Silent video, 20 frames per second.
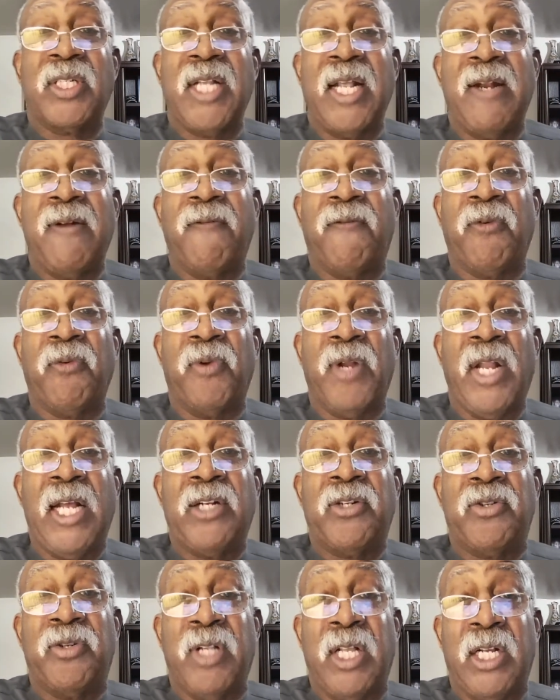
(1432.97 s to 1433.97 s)
sinful
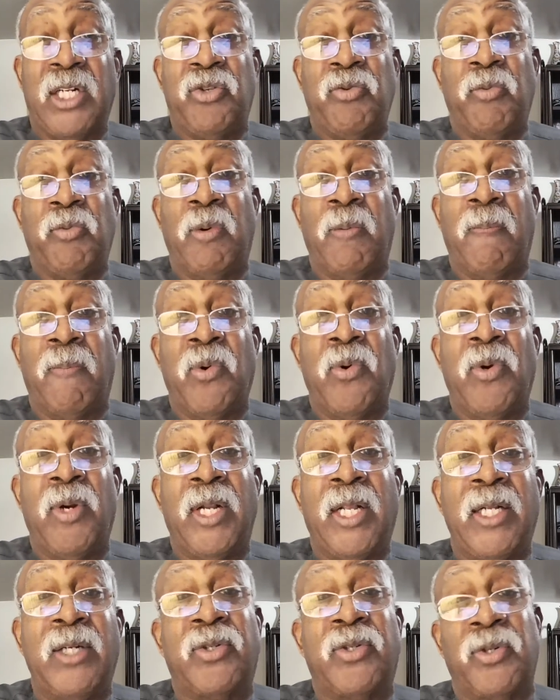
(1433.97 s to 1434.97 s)
nature that you were
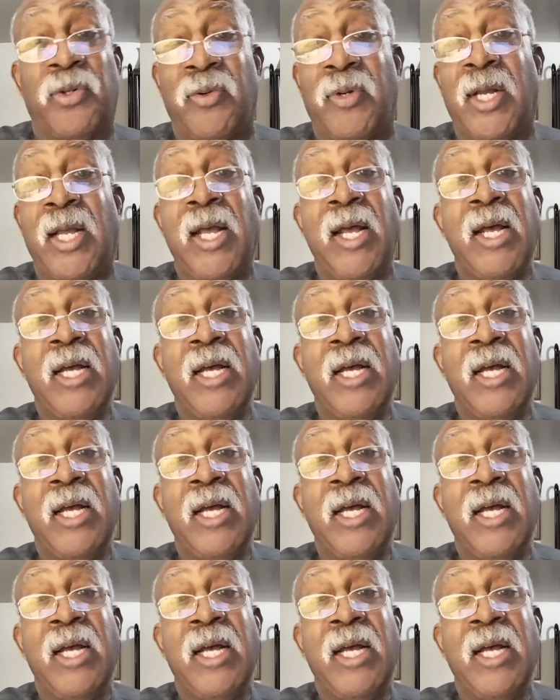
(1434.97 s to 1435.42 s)
born into.